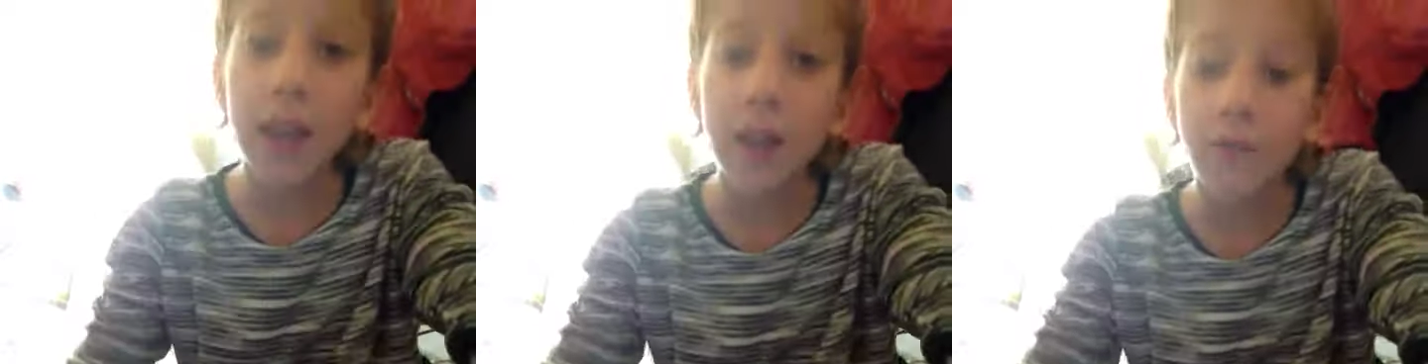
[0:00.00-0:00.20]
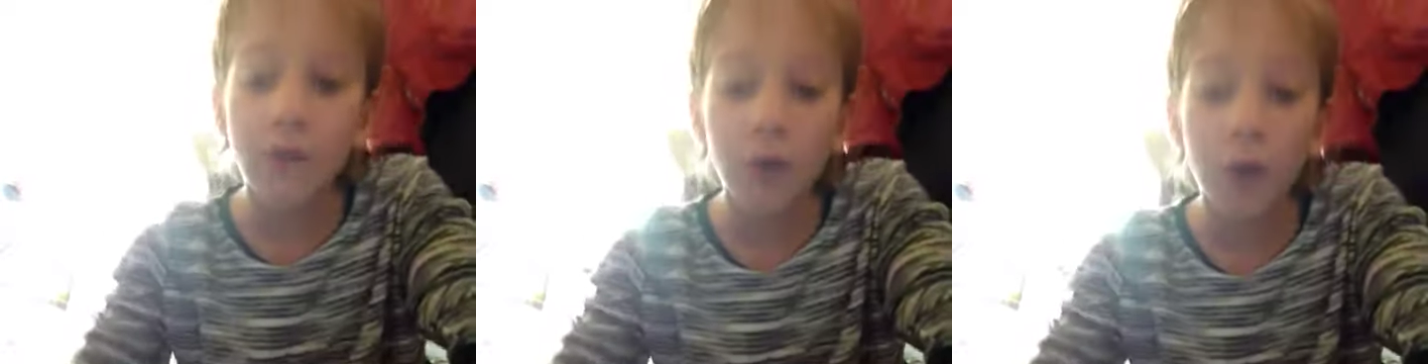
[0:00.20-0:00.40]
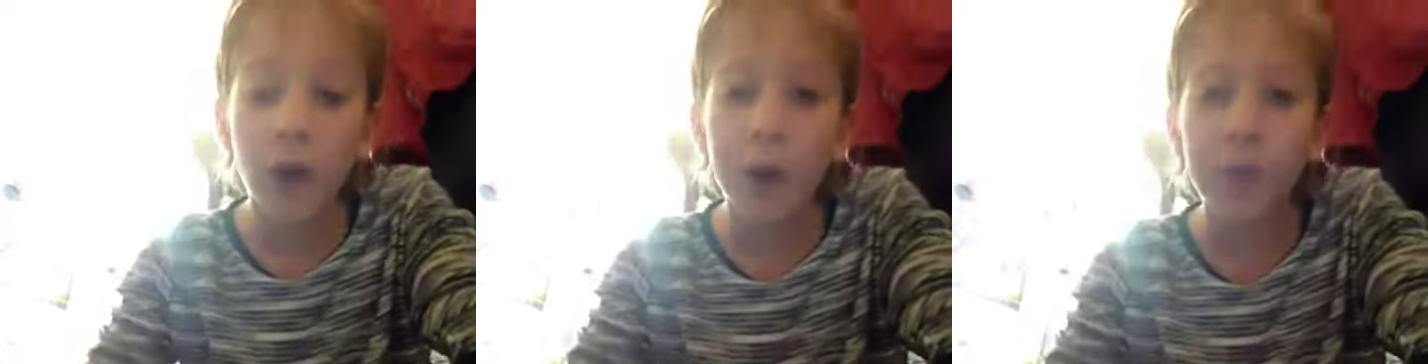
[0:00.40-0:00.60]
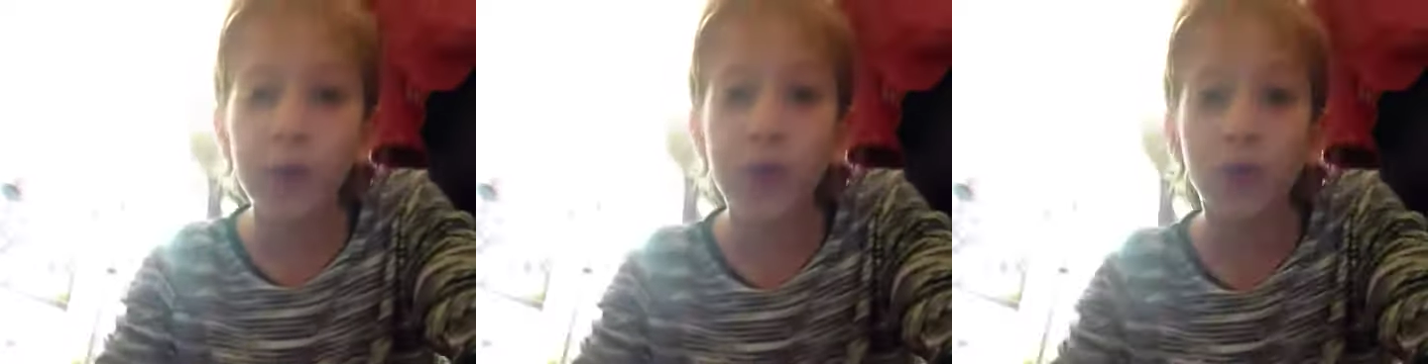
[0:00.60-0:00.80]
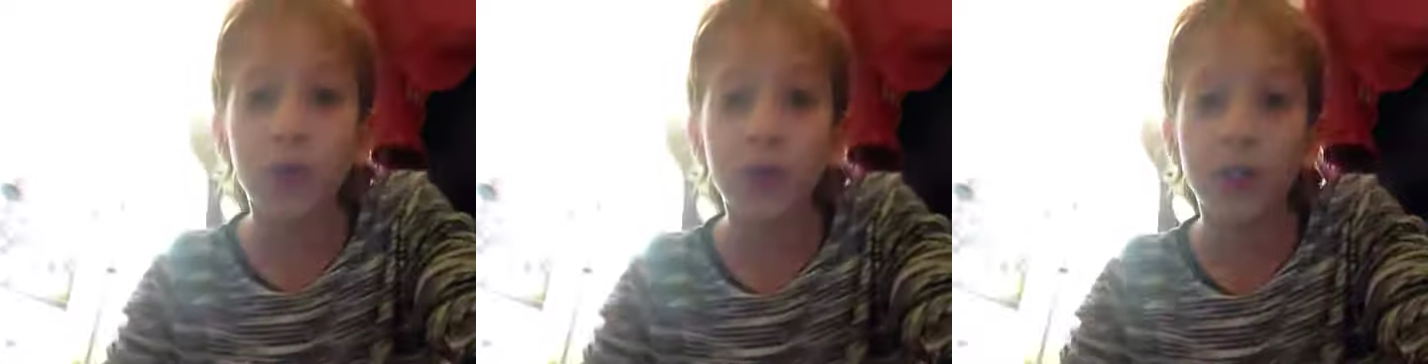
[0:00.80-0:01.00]
if you want me
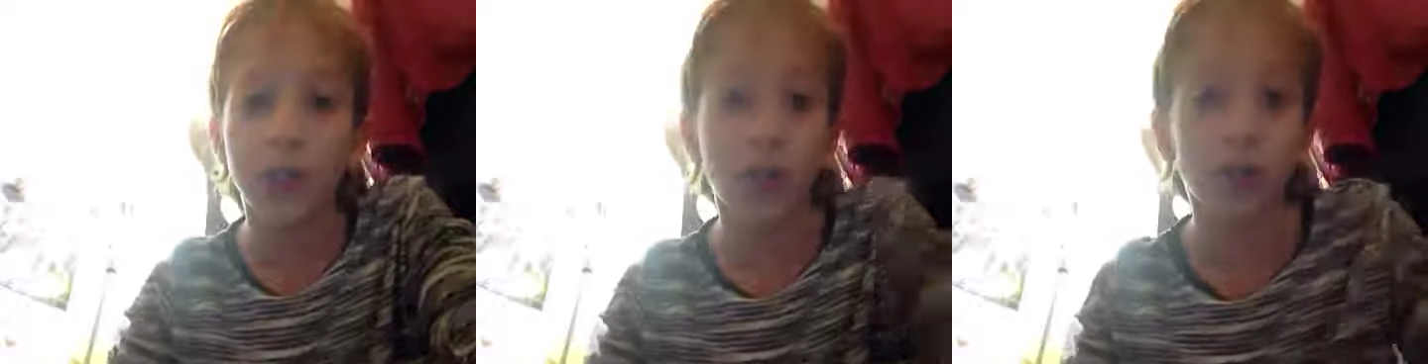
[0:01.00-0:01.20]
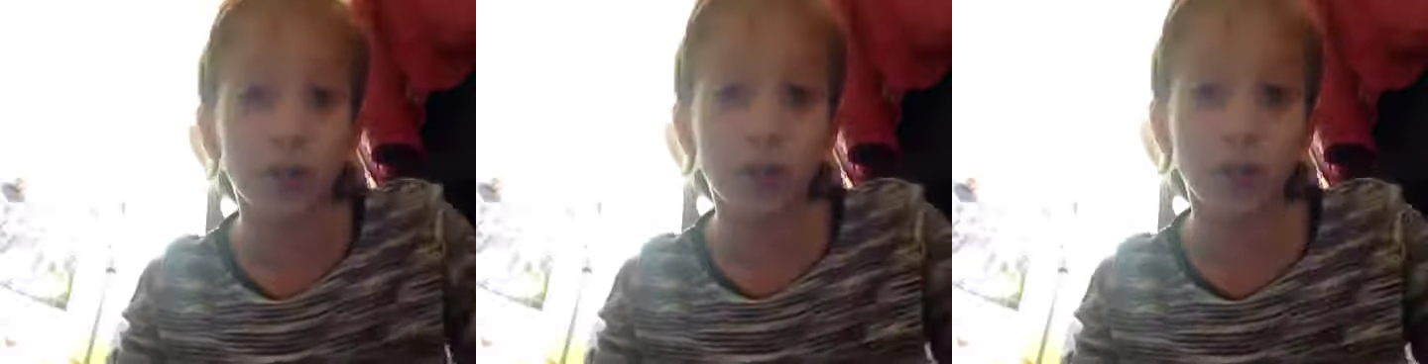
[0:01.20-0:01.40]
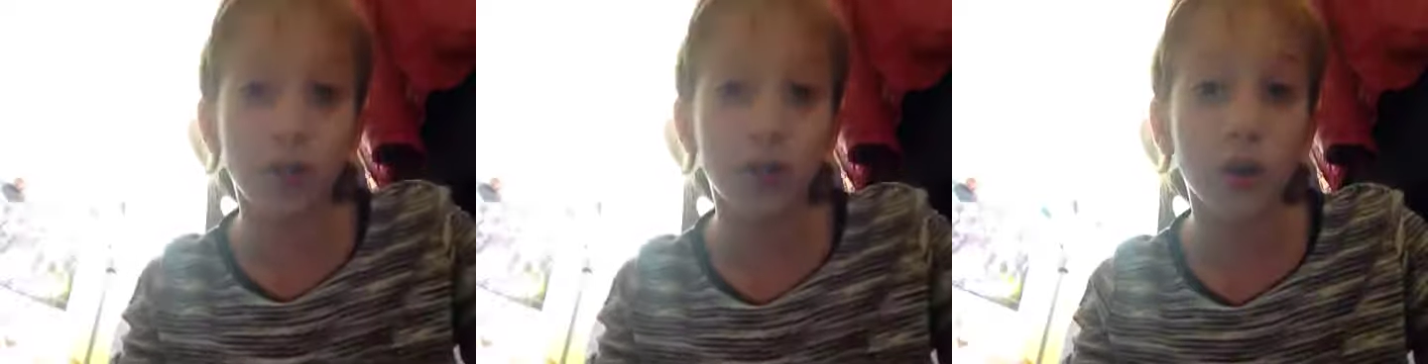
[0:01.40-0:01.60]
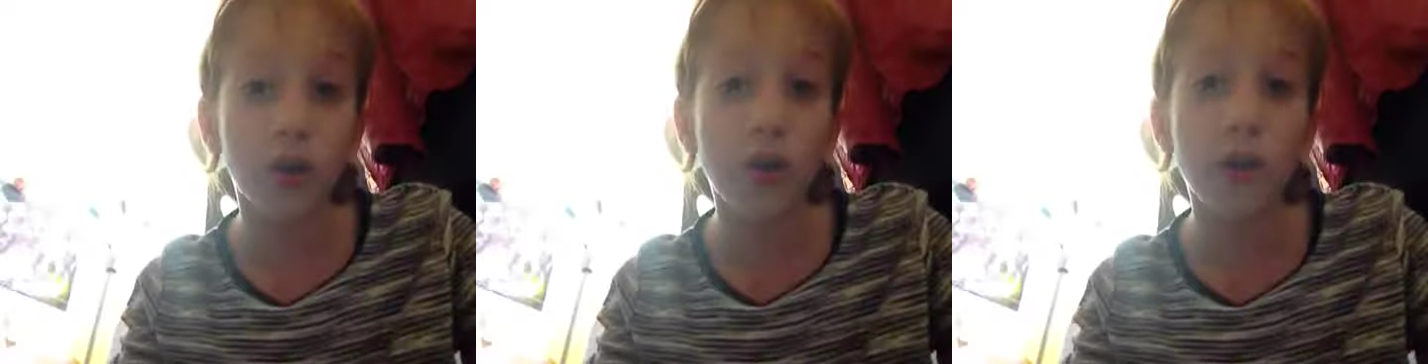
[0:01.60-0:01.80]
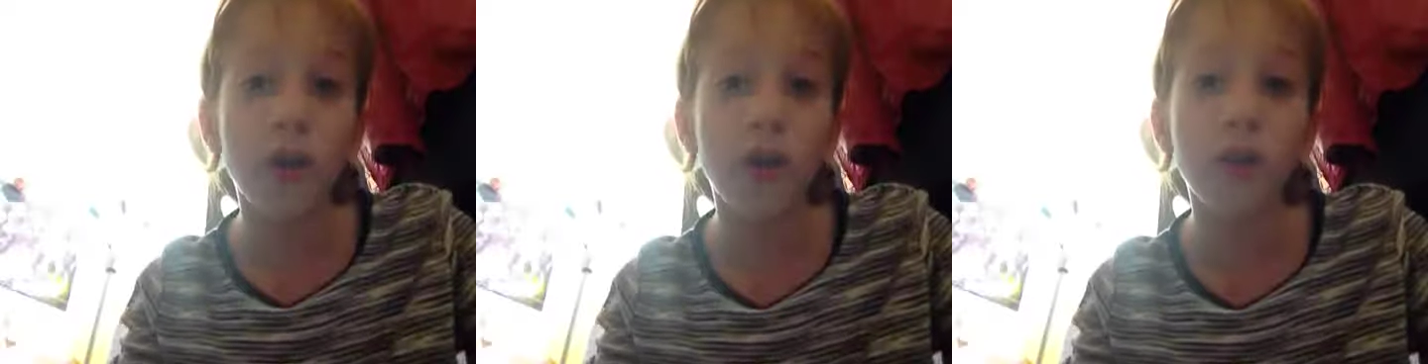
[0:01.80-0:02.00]
to do another
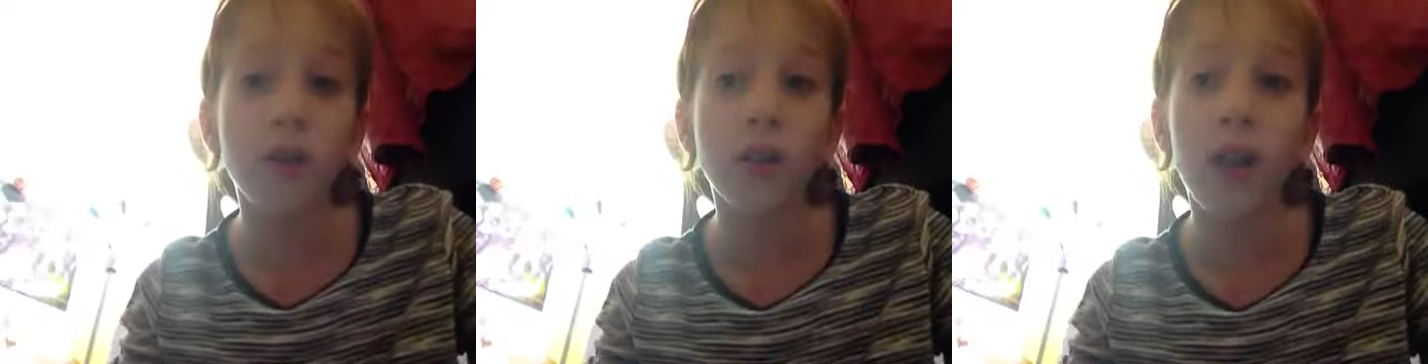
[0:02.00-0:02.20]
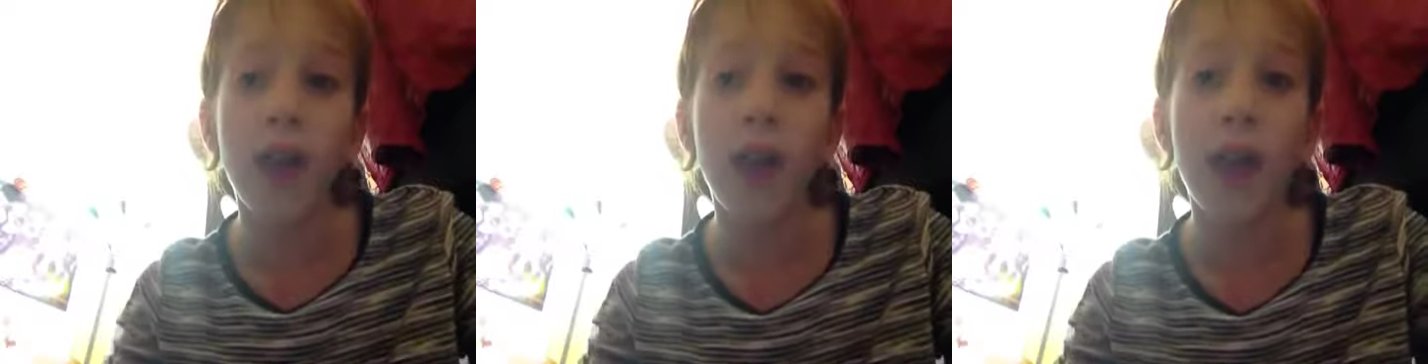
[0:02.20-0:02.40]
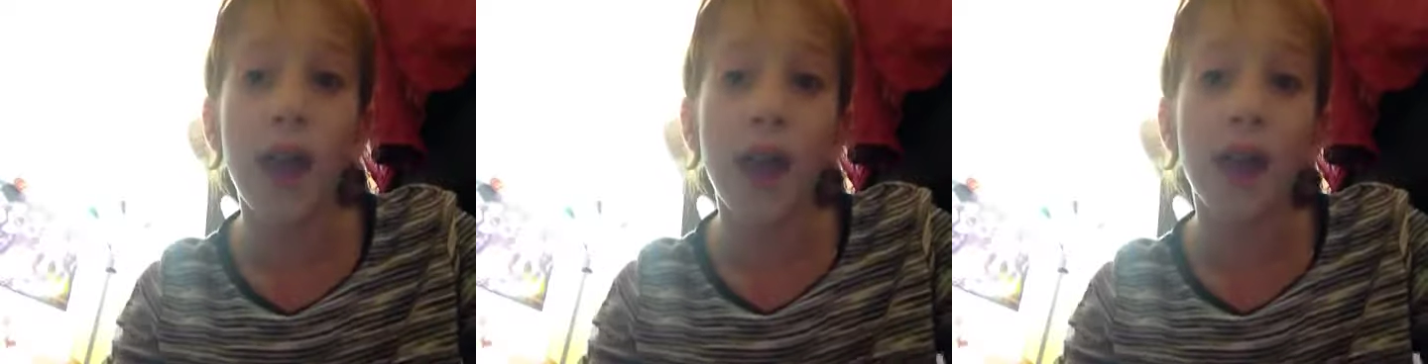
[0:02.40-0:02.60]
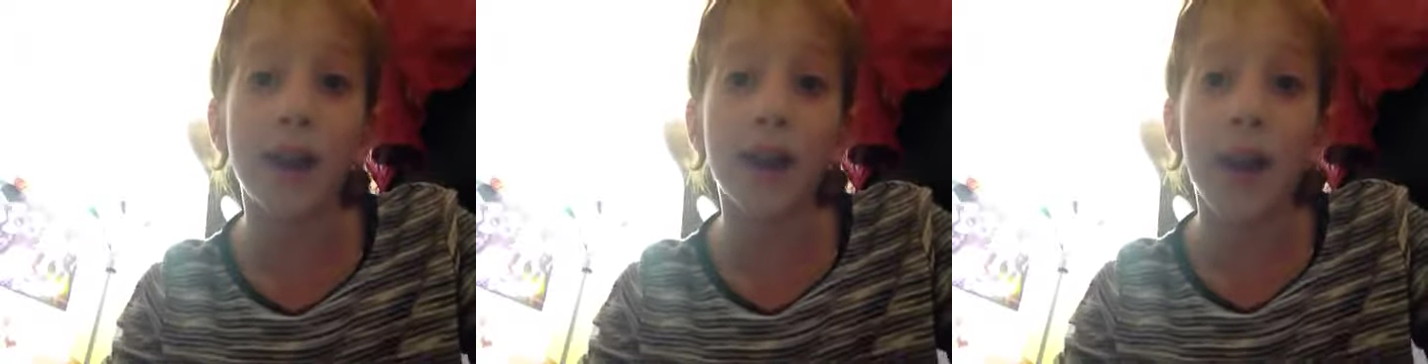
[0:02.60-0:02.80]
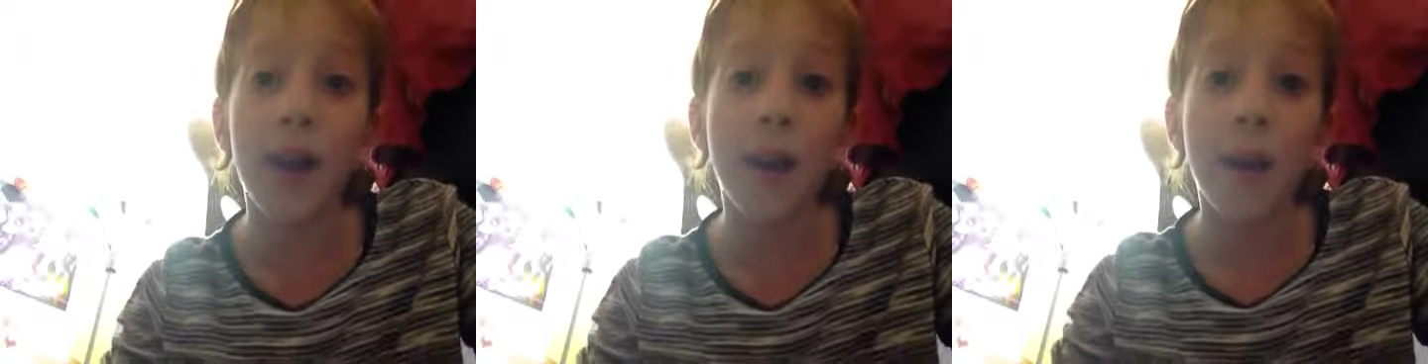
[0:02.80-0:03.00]
tutorial. And
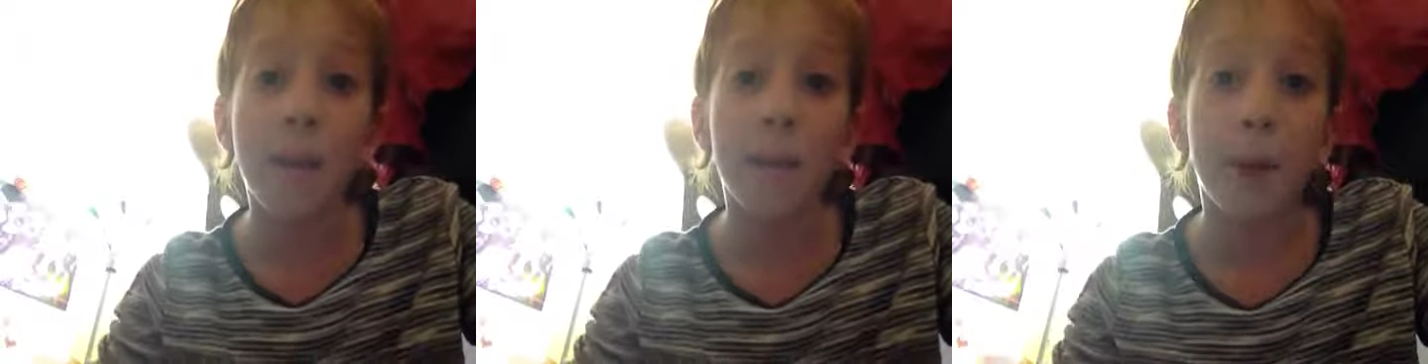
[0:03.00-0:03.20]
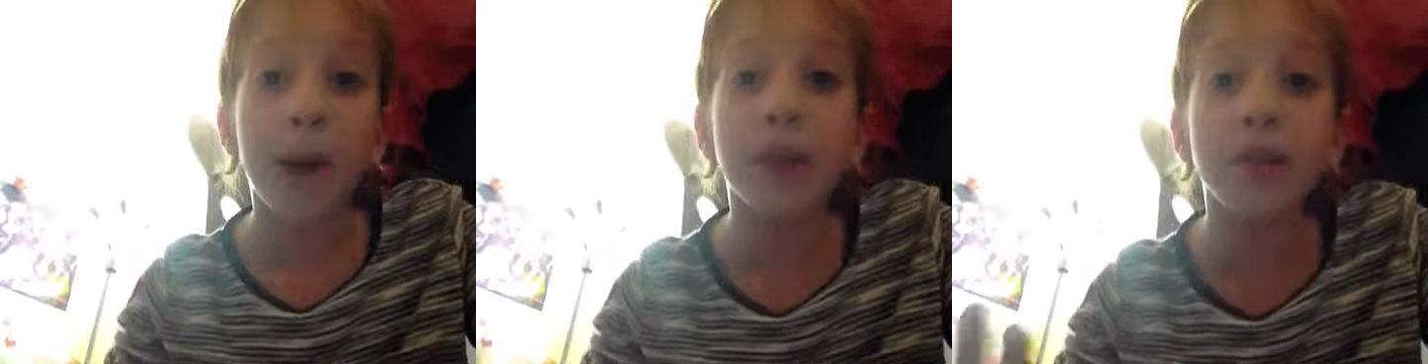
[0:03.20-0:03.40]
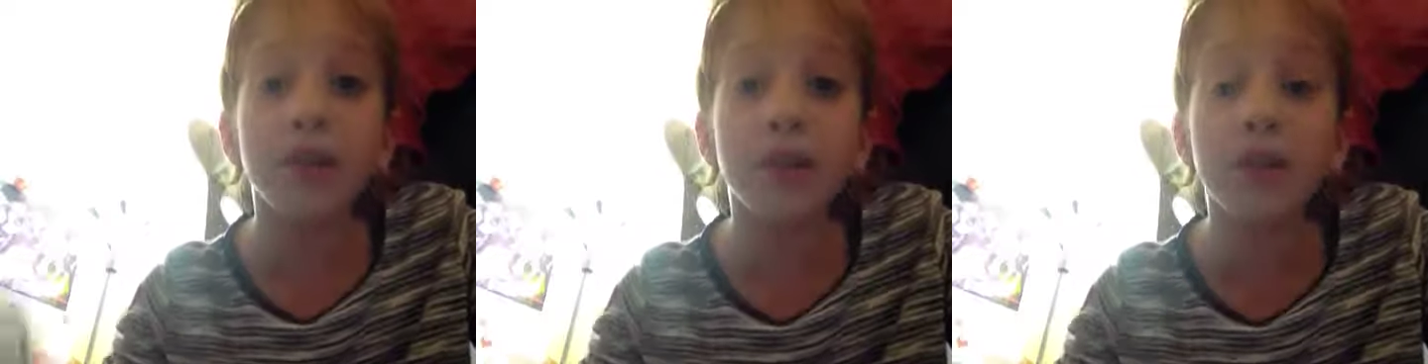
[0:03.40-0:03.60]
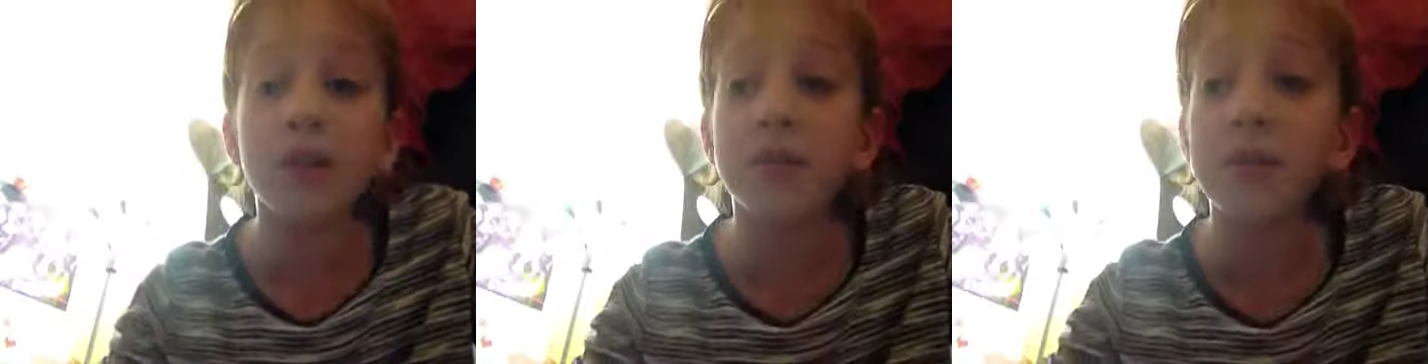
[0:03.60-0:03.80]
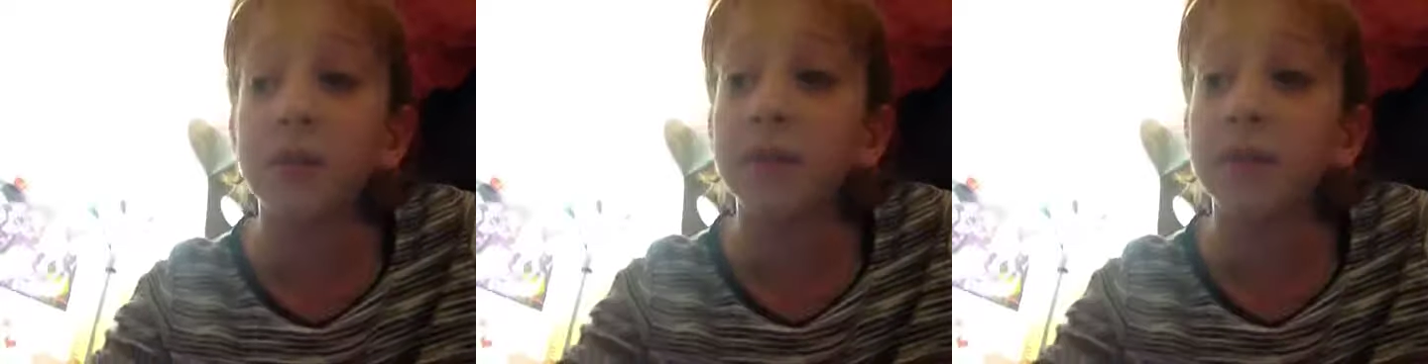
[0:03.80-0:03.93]
bye, YouTube.